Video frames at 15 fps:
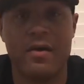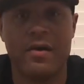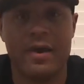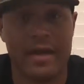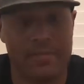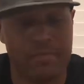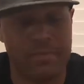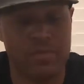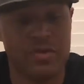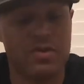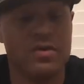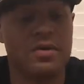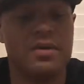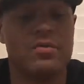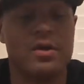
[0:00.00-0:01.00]
And when you
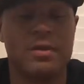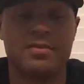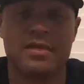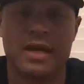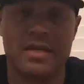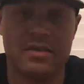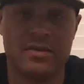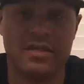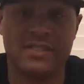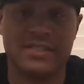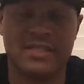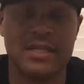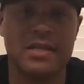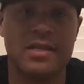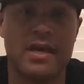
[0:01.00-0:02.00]
go on their website, you can
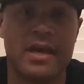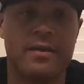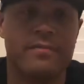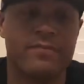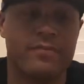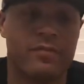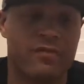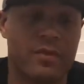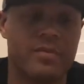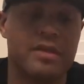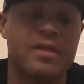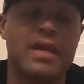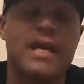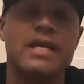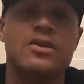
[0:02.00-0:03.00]
see that from the
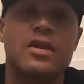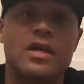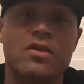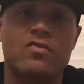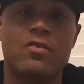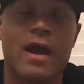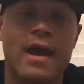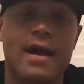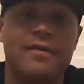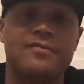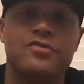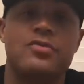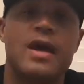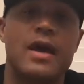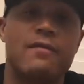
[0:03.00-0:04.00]
day it arrives,
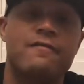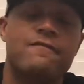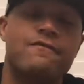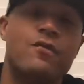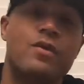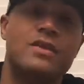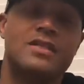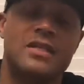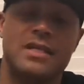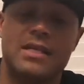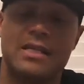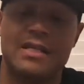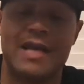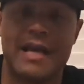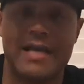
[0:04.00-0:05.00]
you have
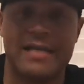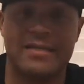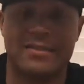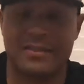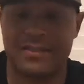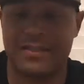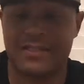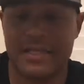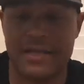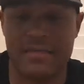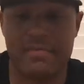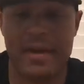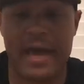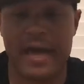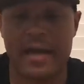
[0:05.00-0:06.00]
14 days to send it
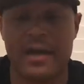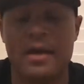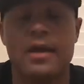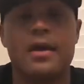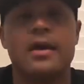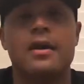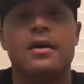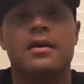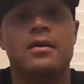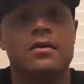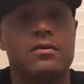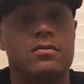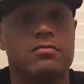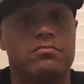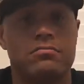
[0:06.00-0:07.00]
back,
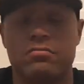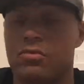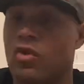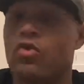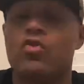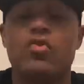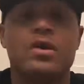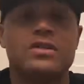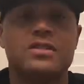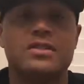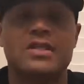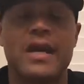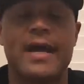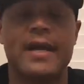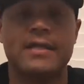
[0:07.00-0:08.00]
no questions
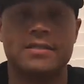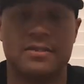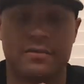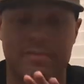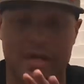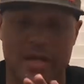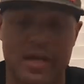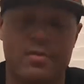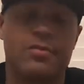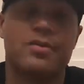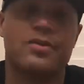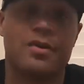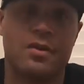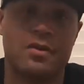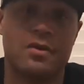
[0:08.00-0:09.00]
asked, and they will
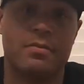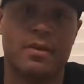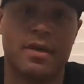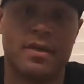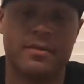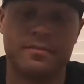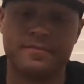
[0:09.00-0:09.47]
return your money.